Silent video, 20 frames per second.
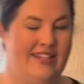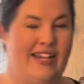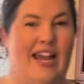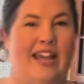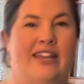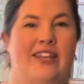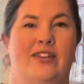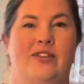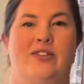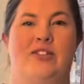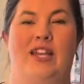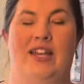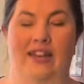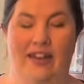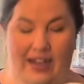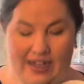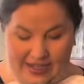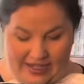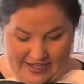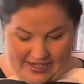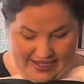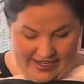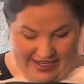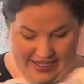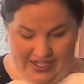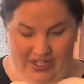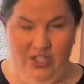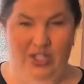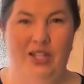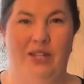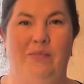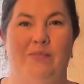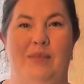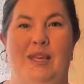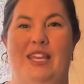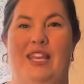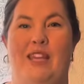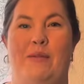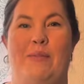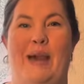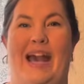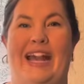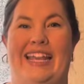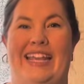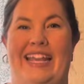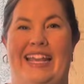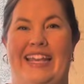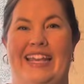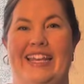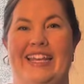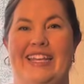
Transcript: I used a 90-inch Minky backing.